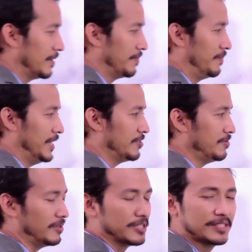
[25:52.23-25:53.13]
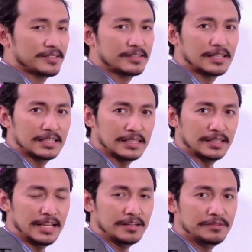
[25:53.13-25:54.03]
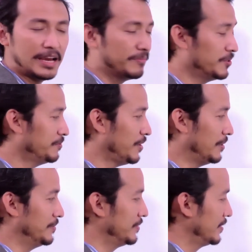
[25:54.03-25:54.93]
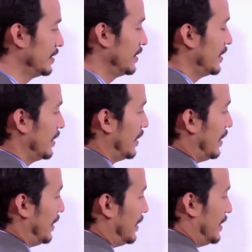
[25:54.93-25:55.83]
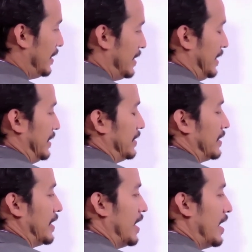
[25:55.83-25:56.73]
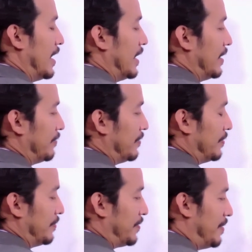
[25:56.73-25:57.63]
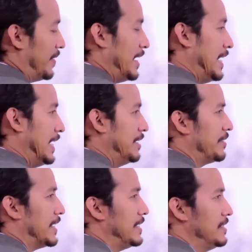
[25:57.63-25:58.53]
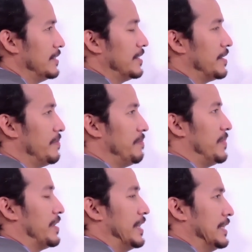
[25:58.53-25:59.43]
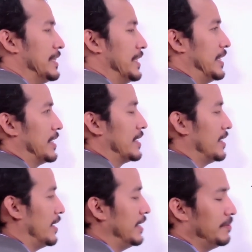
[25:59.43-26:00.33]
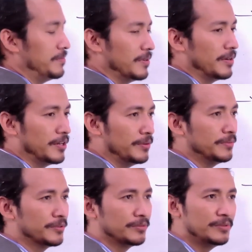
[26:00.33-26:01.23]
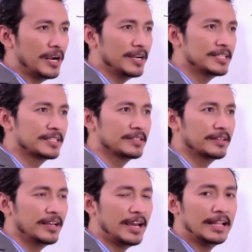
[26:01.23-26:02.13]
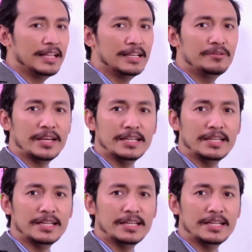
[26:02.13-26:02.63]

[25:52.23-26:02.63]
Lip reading: best rules that we have to follow. A. From A, you can remember anything, any words, and then you can